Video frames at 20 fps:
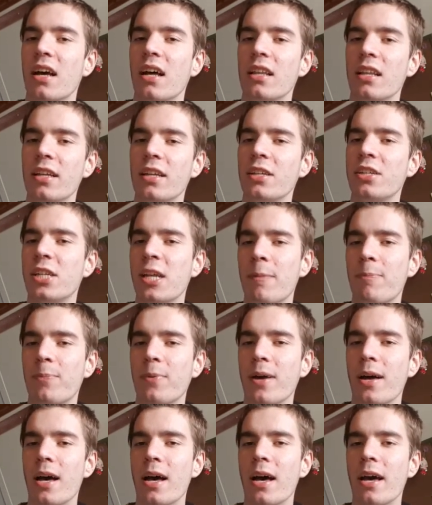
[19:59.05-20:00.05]
leadership
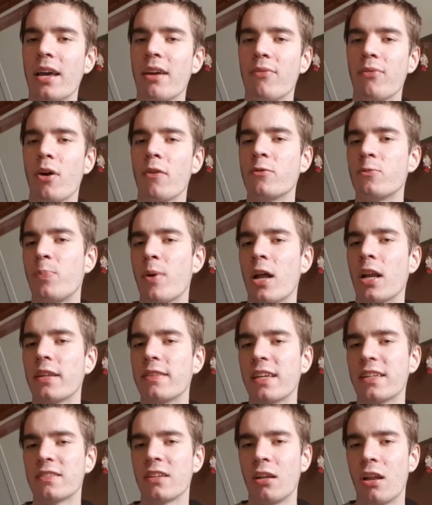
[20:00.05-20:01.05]
involves
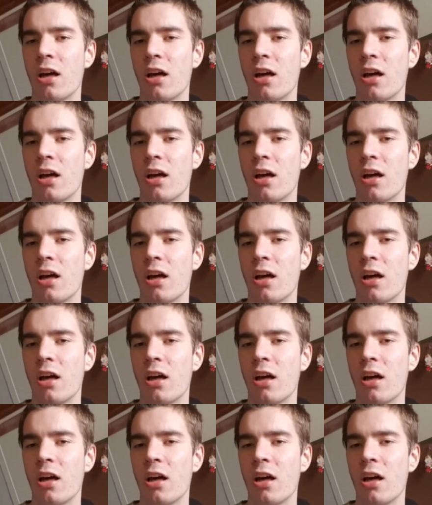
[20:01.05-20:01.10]
politics a